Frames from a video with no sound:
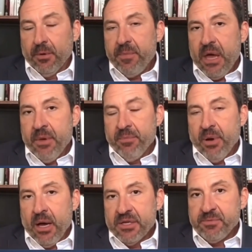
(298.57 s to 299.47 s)

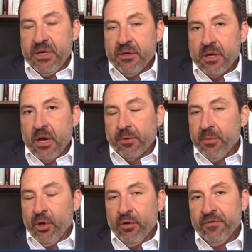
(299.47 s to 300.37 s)
repayment pause being
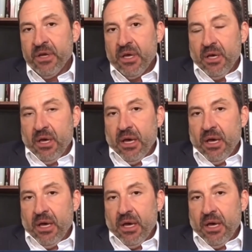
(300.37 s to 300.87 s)
removed.